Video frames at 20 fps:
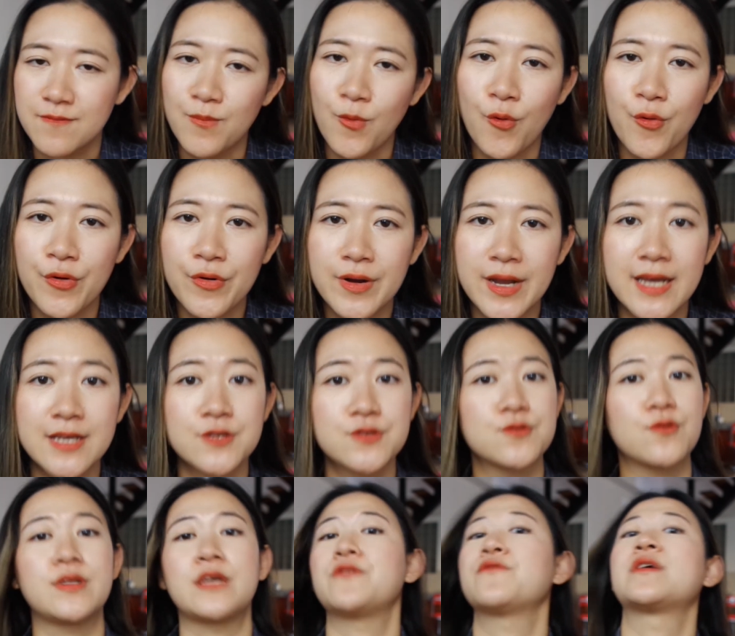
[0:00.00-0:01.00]
more and
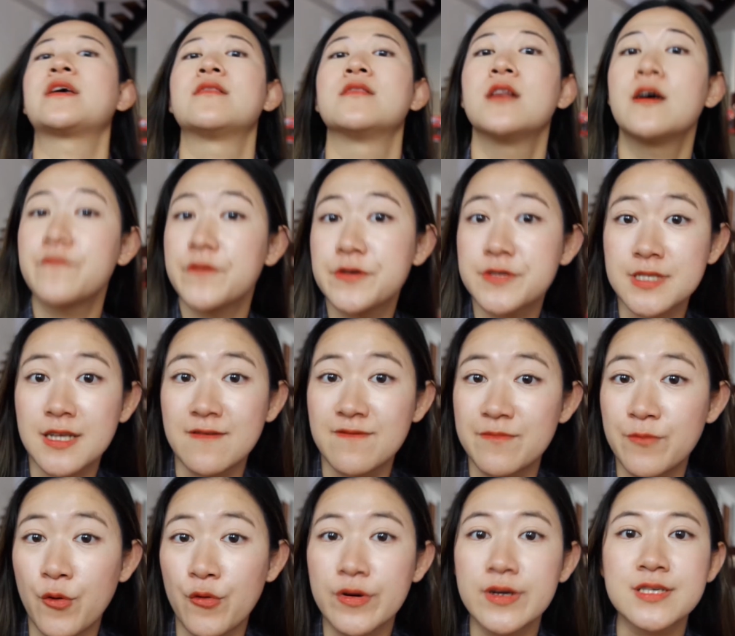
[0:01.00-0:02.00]
so that you can love yourself
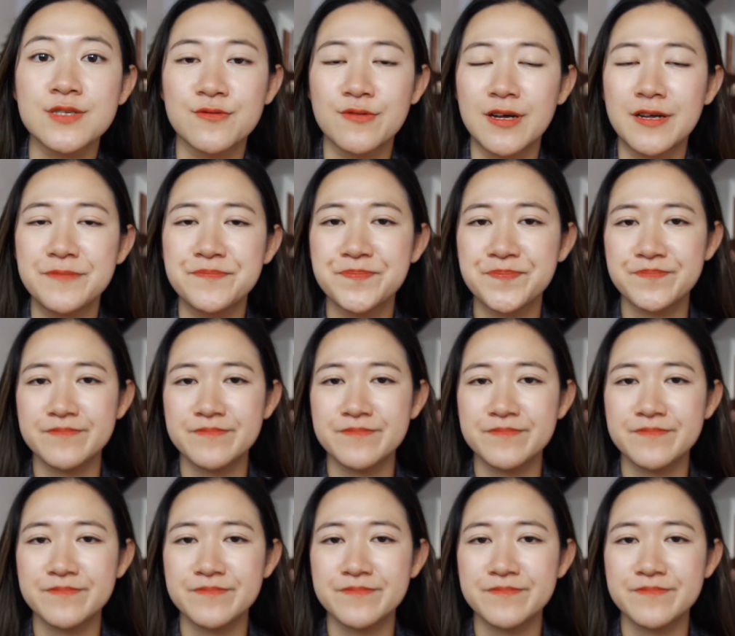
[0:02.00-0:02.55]
more as well.